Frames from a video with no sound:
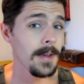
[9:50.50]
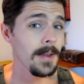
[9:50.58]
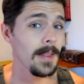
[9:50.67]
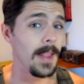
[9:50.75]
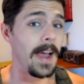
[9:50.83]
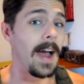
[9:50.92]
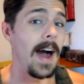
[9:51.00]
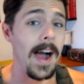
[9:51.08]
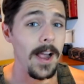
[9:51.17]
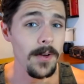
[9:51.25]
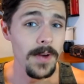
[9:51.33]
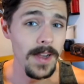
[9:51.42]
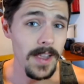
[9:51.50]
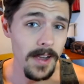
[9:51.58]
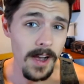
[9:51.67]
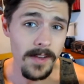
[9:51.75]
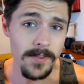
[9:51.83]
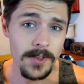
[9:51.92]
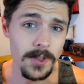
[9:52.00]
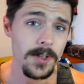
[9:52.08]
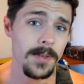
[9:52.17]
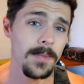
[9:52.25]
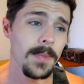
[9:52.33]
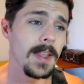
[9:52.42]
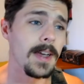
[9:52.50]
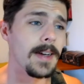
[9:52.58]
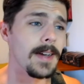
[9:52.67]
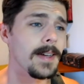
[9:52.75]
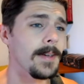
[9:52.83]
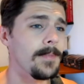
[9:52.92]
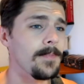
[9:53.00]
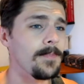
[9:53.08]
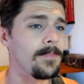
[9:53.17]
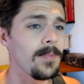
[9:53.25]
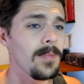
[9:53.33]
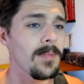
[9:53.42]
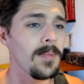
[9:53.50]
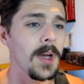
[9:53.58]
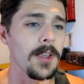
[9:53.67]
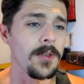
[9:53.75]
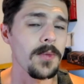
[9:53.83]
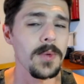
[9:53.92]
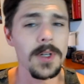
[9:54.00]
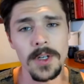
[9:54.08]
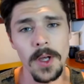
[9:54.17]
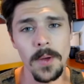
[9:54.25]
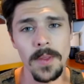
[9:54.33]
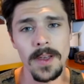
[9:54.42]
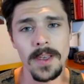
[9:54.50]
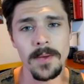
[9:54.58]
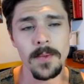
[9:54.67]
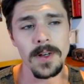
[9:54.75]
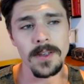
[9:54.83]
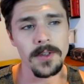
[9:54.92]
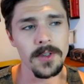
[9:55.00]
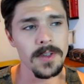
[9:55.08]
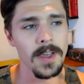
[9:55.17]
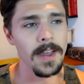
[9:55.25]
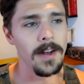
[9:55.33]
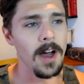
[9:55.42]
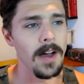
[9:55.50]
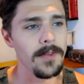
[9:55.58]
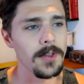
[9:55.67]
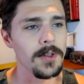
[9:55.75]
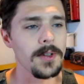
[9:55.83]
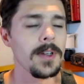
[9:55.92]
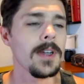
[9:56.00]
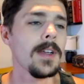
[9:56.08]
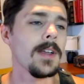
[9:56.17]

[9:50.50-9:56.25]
like a higher ranking officer, but you would know that he was an officer.